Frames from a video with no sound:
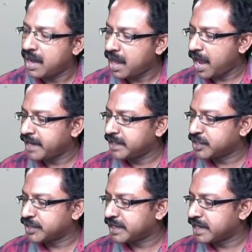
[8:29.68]
and this
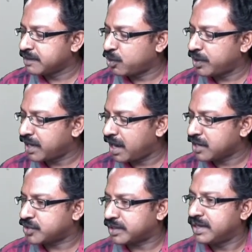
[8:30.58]
is a little more
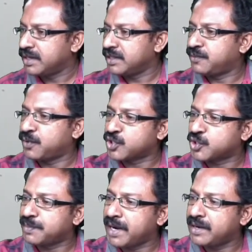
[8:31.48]
larger. The forceps
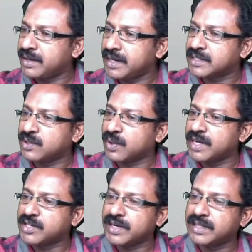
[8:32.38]
minor is
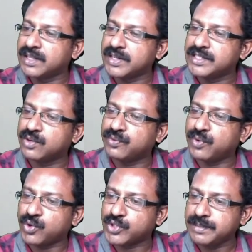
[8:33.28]
located in the region of
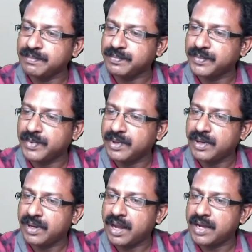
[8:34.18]
Rostrum
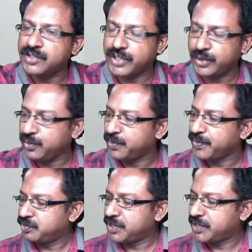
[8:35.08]
and Genu.
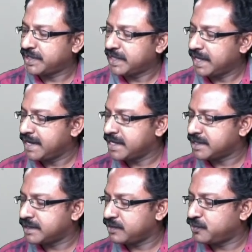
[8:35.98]
This
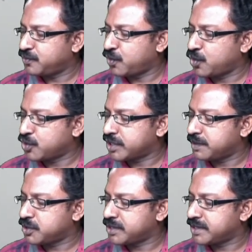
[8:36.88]
is
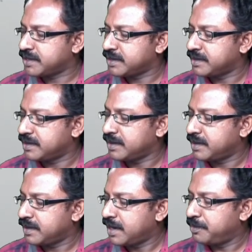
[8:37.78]
forceps
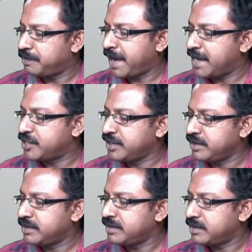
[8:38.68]
major.